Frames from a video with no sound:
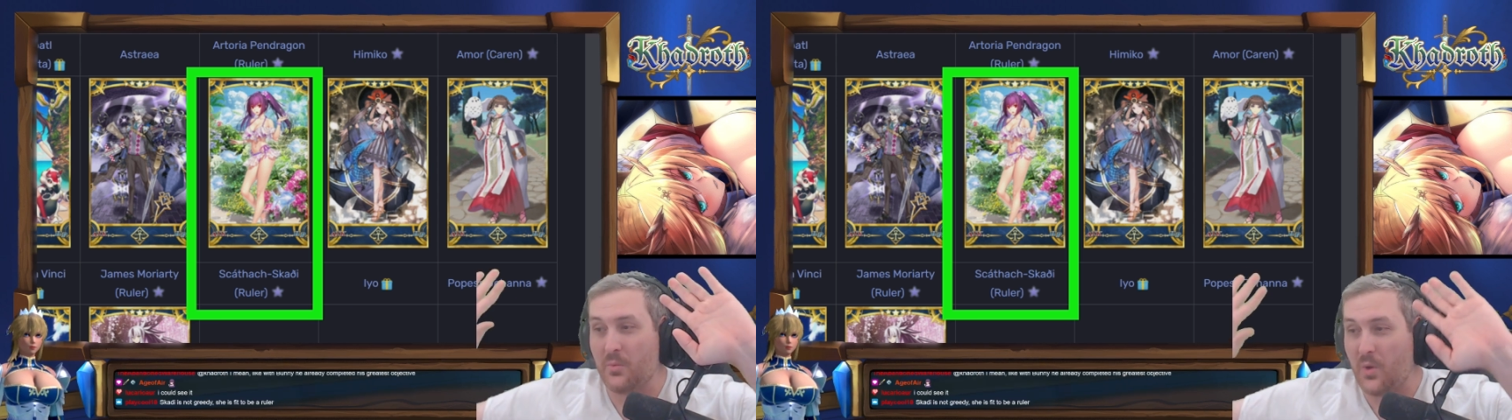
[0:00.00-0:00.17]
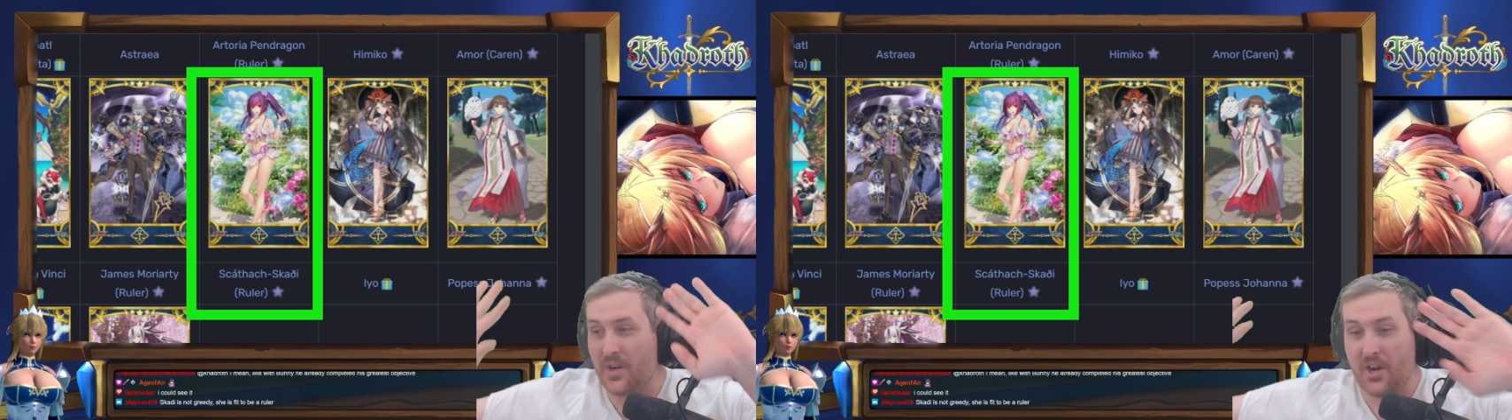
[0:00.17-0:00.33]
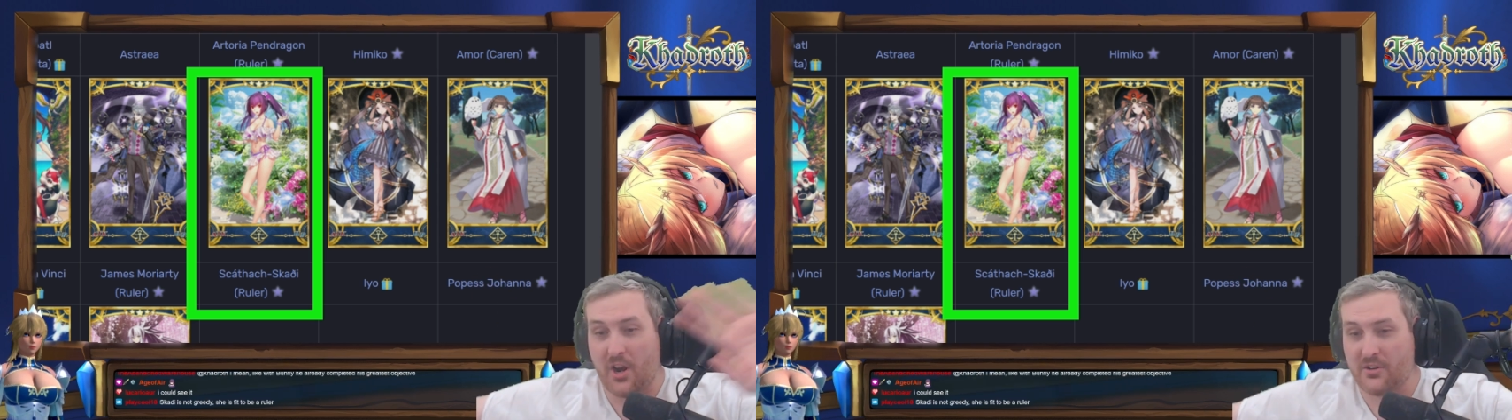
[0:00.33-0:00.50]

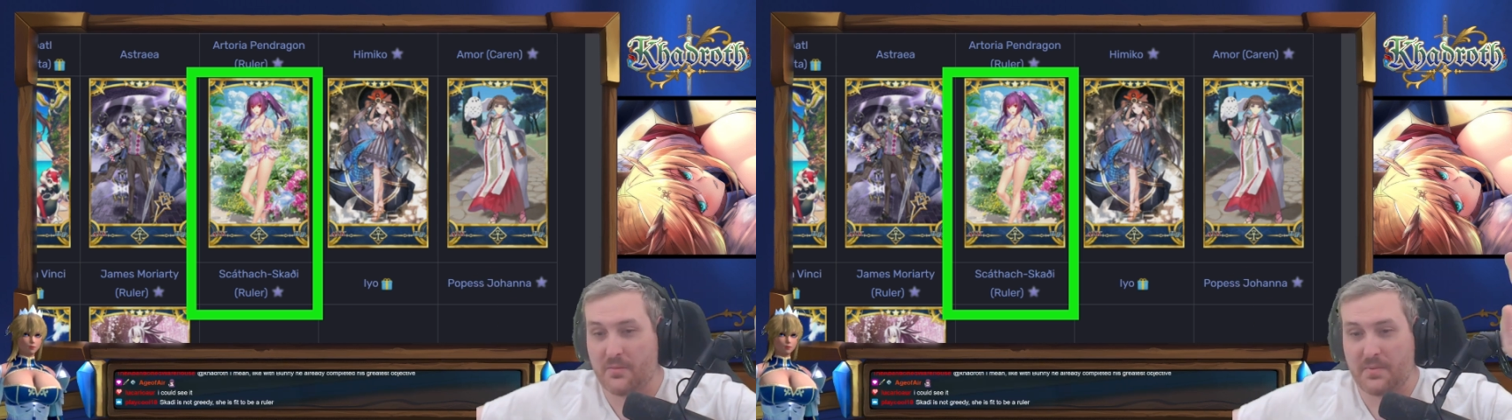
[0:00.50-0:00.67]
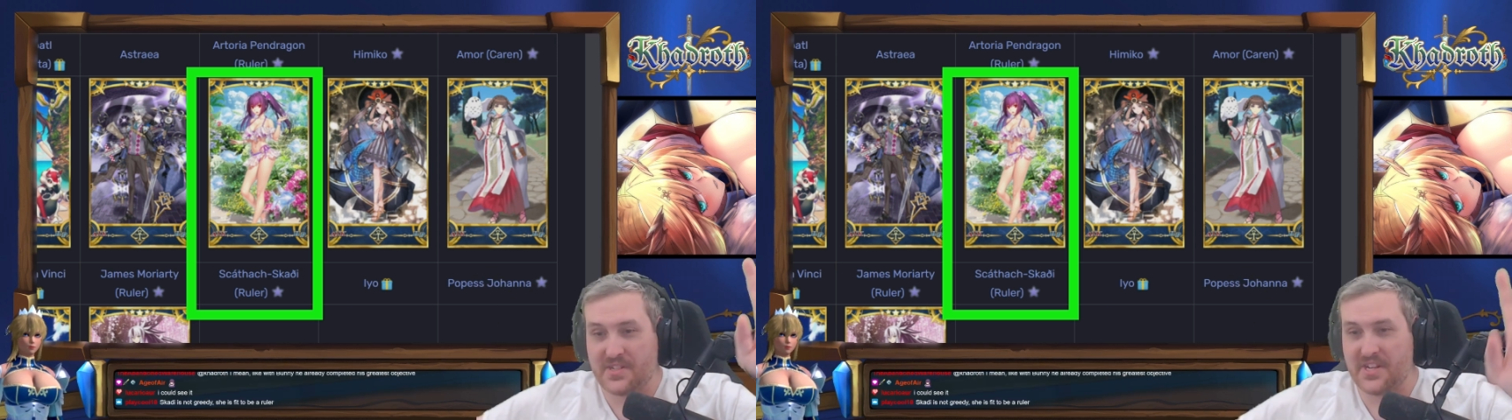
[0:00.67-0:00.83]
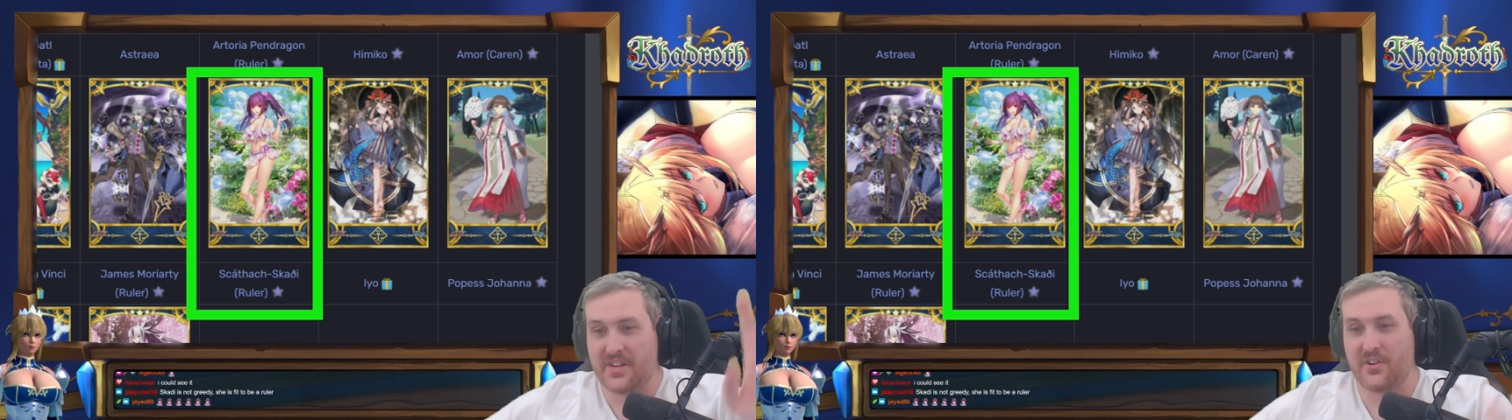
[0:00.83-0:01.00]

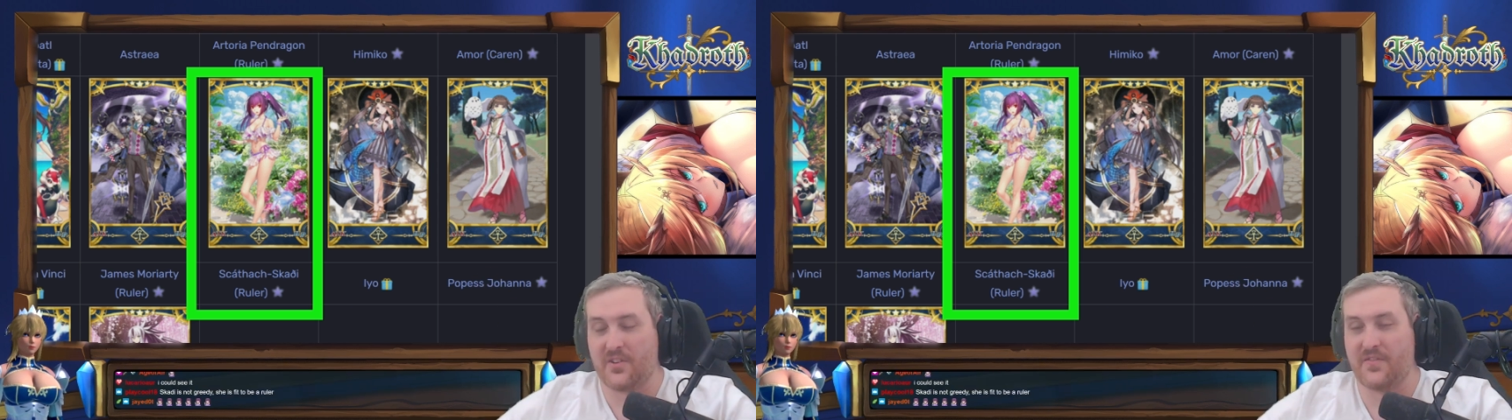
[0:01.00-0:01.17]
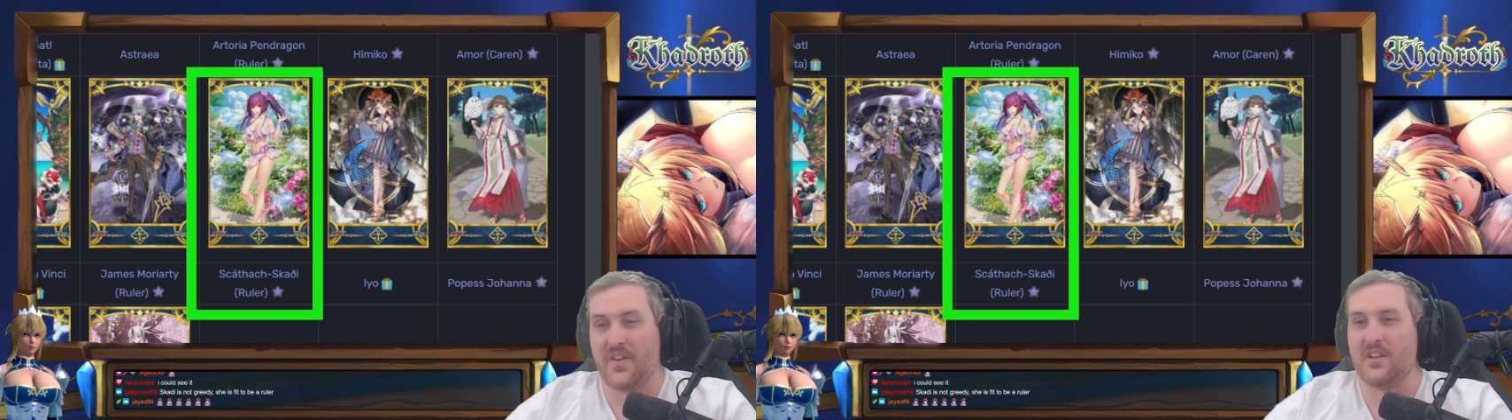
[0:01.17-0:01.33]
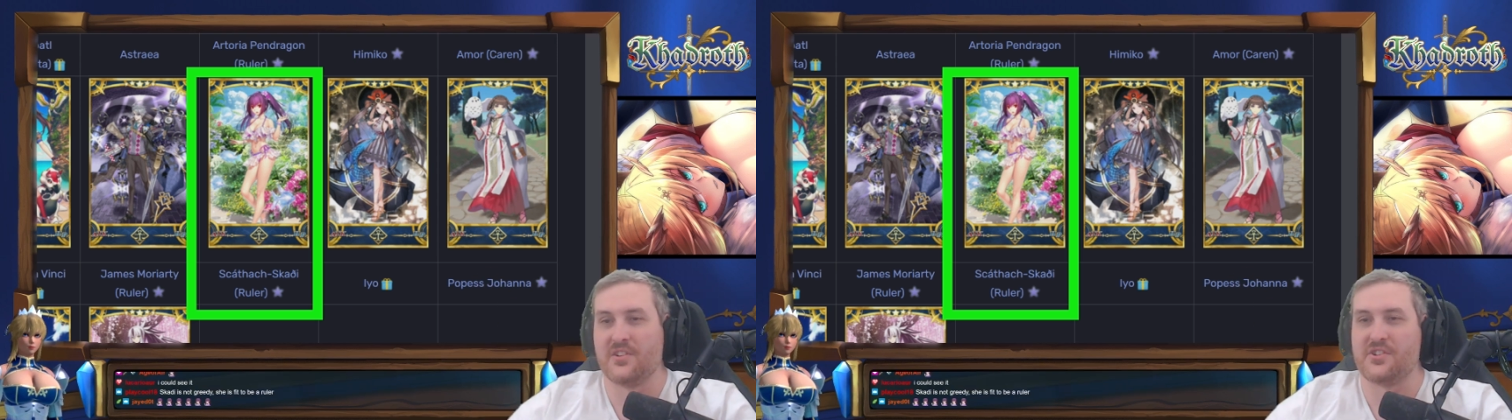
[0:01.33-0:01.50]
100% her
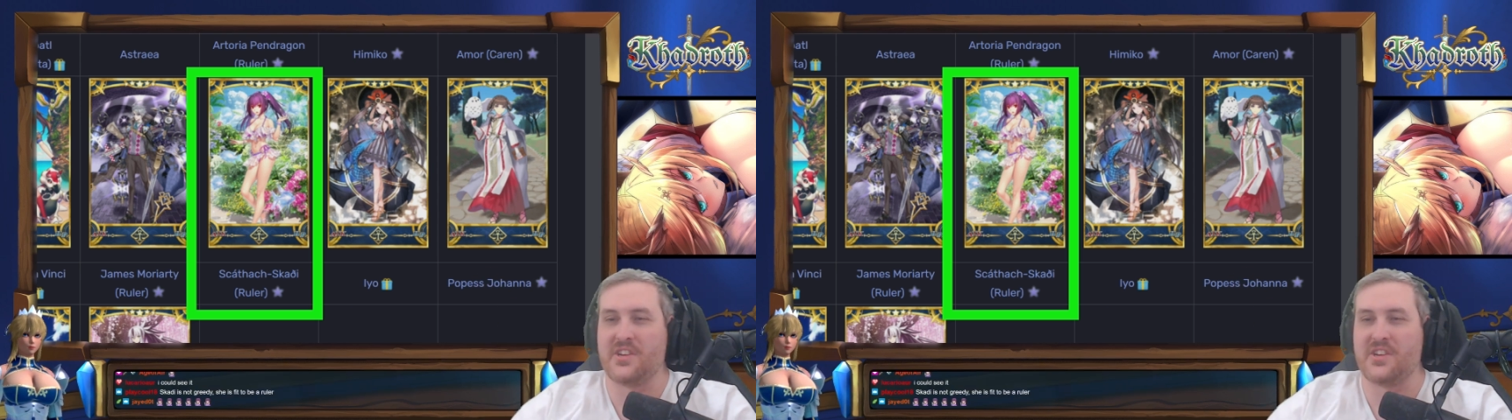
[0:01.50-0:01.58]
fault.